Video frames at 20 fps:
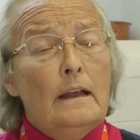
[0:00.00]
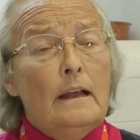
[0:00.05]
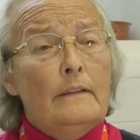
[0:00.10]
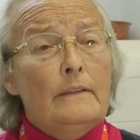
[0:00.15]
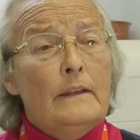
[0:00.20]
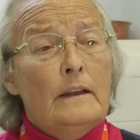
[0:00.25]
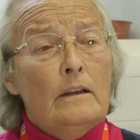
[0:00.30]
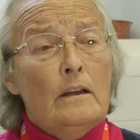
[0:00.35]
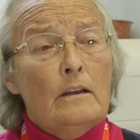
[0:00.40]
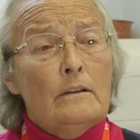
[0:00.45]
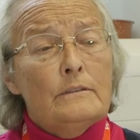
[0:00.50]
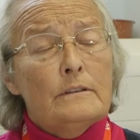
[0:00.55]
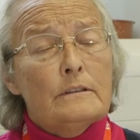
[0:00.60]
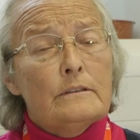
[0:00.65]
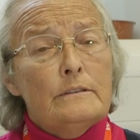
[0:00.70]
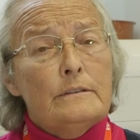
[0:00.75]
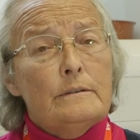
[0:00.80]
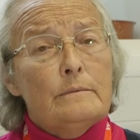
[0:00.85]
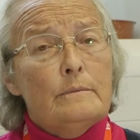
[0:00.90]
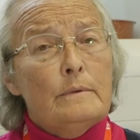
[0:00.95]
And then after,
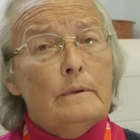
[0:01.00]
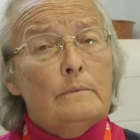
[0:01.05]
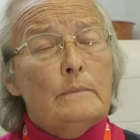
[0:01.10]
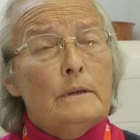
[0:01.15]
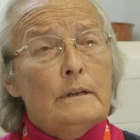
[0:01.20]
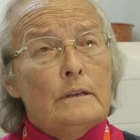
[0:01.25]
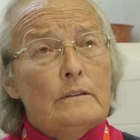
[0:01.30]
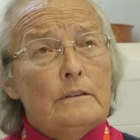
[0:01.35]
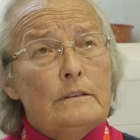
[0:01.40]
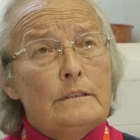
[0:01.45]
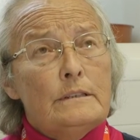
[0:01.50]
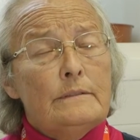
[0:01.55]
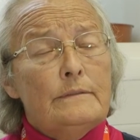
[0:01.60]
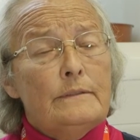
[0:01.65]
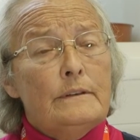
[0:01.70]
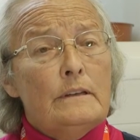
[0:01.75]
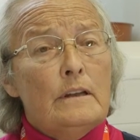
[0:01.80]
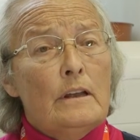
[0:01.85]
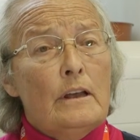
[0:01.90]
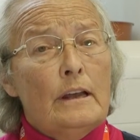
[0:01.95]
when
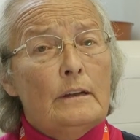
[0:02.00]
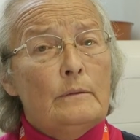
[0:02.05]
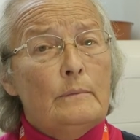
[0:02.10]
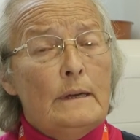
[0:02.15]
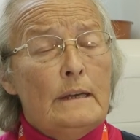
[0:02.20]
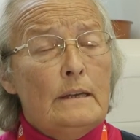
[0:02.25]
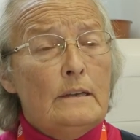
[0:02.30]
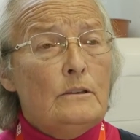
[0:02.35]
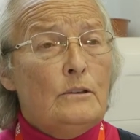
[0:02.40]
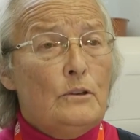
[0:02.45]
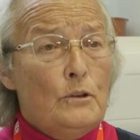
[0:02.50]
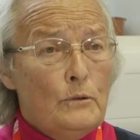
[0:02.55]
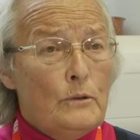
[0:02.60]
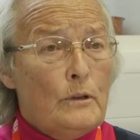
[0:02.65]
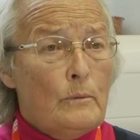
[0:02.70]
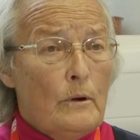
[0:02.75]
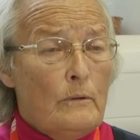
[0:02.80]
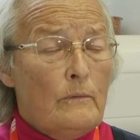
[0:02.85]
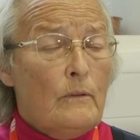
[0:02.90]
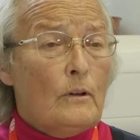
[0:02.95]
Christopher died, we knew
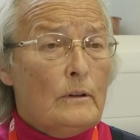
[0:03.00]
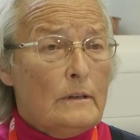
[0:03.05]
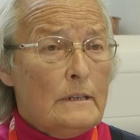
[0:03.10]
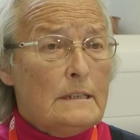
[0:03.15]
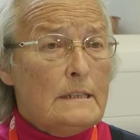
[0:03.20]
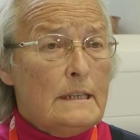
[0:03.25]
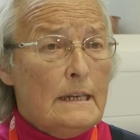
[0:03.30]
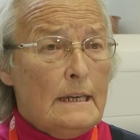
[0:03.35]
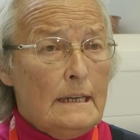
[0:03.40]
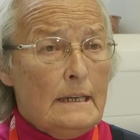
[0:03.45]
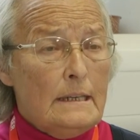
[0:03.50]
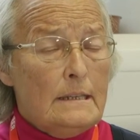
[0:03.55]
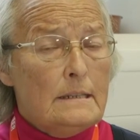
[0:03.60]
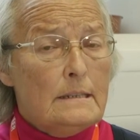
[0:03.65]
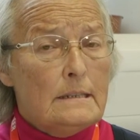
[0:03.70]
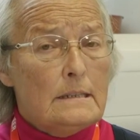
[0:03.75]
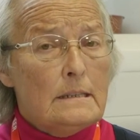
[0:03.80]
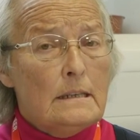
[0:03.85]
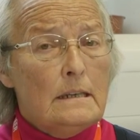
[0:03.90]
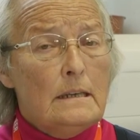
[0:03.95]
there were
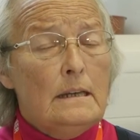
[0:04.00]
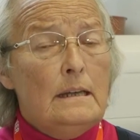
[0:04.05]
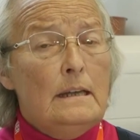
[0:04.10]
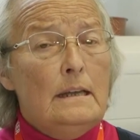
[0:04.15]
volunteers.